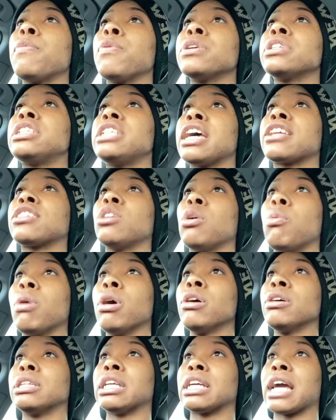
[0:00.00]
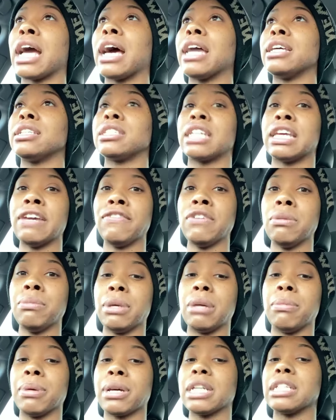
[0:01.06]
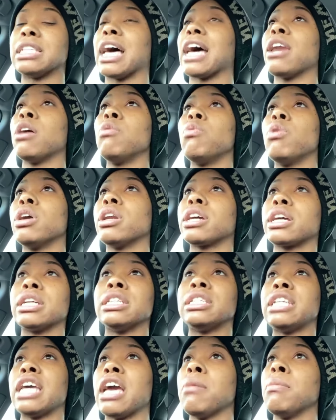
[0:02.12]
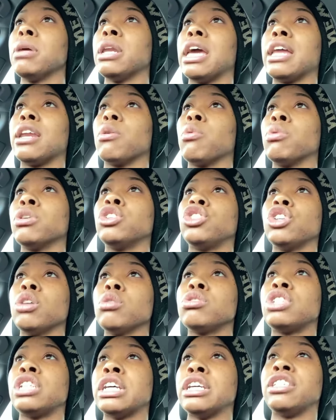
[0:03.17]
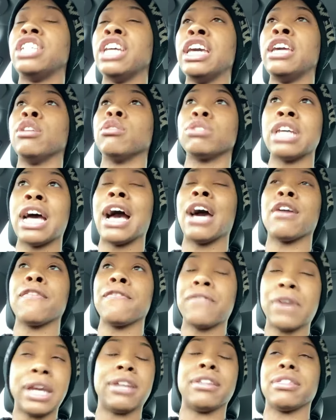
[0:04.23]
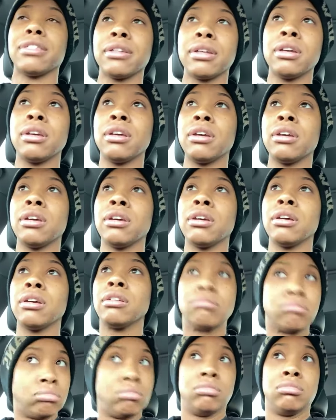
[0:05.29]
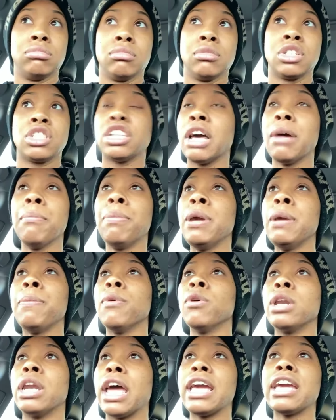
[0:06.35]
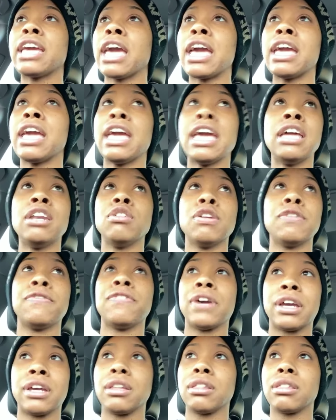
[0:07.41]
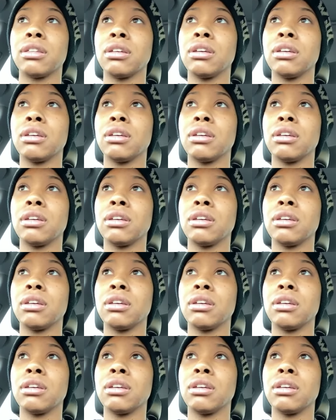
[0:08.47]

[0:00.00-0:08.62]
protect the word that God has given me, because I don't want to contaminate it with your teeter-totter faith. Some people, they can't handle the faith.